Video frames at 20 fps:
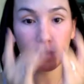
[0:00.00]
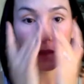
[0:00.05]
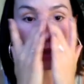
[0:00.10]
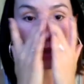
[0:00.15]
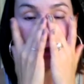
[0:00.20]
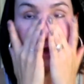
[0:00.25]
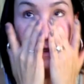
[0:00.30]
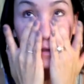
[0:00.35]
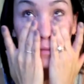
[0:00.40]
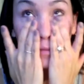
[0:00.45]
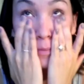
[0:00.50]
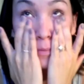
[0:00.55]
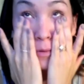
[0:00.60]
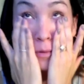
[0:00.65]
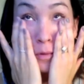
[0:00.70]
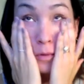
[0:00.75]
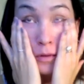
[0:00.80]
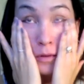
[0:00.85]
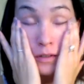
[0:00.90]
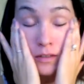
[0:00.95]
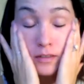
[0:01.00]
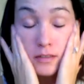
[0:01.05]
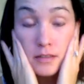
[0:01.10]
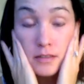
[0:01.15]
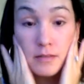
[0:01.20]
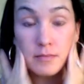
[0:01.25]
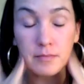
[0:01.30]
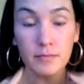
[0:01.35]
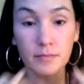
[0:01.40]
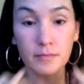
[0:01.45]
any
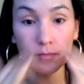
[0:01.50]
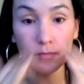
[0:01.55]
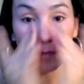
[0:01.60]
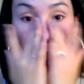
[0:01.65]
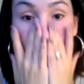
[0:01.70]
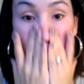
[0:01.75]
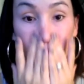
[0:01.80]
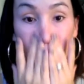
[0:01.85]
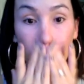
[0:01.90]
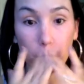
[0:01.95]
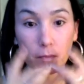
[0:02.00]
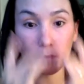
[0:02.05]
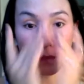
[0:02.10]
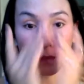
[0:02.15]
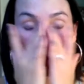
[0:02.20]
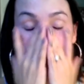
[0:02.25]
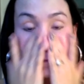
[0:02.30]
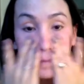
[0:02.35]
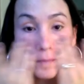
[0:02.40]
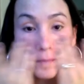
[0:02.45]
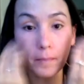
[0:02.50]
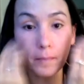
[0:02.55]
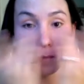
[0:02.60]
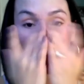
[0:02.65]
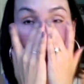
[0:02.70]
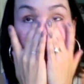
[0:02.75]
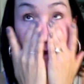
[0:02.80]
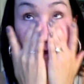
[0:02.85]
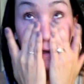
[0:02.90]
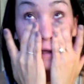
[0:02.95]
pores
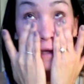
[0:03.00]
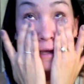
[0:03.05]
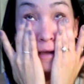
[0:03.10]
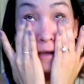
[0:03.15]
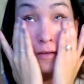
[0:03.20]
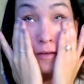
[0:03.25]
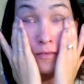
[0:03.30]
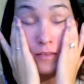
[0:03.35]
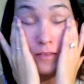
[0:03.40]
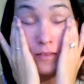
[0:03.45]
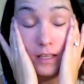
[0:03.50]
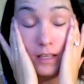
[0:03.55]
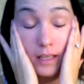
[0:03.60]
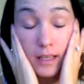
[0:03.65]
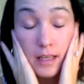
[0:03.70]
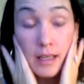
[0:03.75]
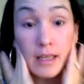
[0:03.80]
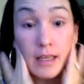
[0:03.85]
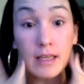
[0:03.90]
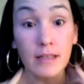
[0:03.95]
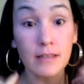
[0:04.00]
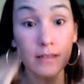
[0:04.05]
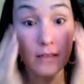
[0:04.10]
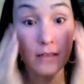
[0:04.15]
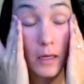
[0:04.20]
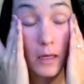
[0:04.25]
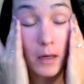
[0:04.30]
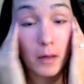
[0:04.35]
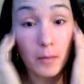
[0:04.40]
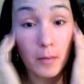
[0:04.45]
that I have,
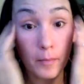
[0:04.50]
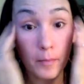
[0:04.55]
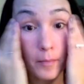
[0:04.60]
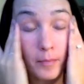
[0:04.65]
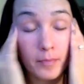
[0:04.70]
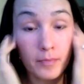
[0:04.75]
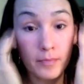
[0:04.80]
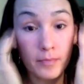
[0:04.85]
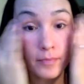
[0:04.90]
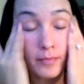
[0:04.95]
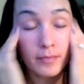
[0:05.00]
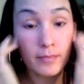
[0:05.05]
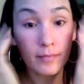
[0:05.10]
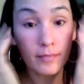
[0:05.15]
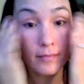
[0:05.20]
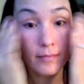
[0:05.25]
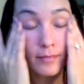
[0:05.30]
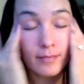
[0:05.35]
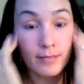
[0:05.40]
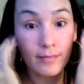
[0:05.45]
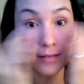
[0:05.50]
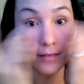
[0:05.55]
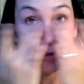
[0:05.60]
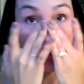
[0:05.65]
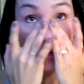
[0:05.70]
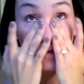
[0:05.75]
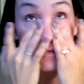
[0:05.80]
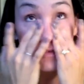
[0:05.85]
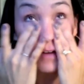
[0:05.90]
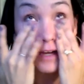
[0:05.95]
and
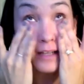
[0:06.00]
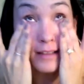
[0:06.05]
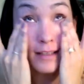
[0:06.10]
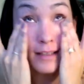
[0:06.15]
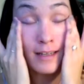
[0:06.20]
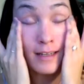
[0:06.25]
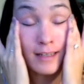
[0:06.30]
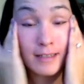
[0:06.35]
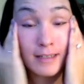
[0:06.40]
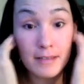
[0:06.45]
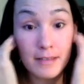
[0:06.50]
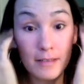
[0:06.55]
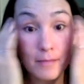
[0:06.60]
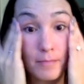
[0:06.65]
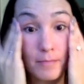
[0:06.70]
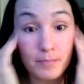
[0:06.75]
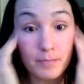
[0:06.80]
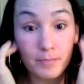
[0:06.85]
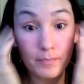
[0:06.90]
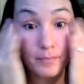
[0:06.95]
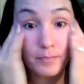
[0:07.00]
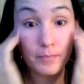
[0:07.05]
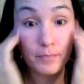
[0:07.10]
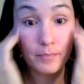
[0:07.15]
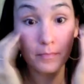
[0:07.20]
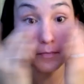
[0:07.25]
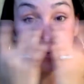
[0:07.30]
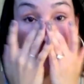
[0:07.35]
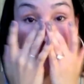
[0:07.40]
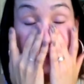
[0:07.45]
those fine lines.
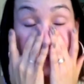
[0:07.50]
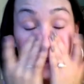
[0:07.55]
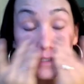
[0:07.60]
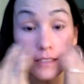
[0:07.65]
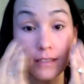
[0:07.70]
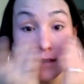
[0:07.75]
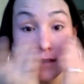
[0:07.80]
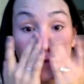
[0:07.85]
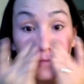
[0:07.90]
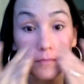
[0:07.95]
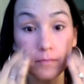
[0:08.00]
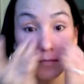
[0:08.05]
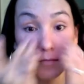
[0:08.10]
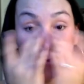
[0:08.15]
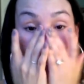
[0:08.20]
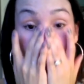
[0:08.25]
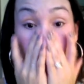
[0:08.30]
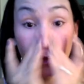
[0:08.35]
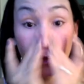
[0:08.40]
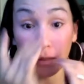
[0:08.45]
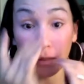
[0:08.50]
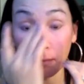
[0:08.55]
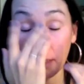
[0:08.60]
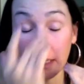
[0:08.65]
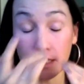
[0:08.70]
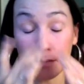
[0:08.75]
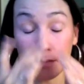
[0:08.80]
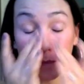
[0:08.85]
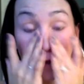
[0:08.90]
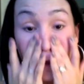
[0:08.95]
It just really
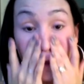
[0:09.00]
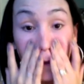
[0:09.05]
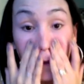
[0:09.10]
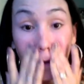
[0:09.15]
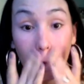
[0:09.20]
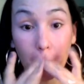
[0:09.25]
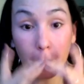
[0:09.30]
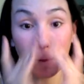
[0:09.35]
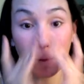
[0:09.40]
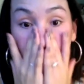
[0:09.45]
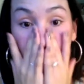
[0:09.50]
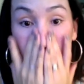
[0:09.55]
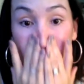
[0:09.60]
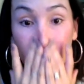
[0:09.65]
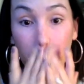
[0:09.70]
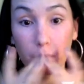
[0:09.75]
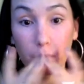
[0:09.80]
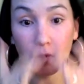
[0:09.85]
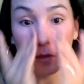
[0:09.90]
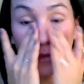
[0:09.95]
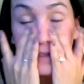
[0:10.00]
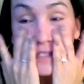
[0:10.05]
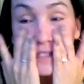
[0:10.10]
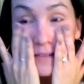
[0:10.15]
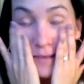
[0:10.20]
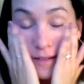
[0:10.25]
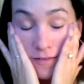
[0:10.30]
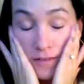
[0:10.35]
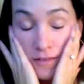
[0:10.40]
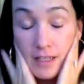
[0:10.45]
makes my the rest of
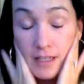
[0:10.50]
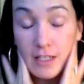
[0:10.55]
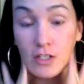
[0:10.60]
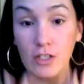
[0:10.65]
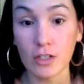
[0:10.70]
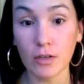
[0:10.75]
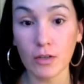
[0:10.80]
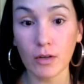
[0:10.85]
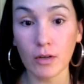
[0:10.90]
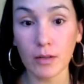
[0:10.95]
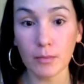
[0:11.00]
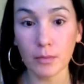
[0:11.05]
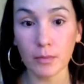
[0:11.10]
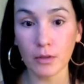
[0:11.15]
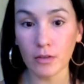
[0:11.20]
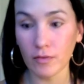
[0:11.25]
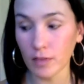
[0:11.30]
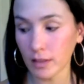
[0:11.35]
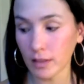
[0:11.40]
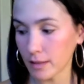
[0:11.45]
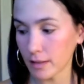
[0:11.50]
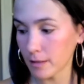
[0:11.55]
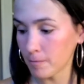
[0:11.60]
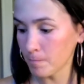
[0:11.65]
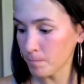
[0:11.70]
my foundation go on perfectly.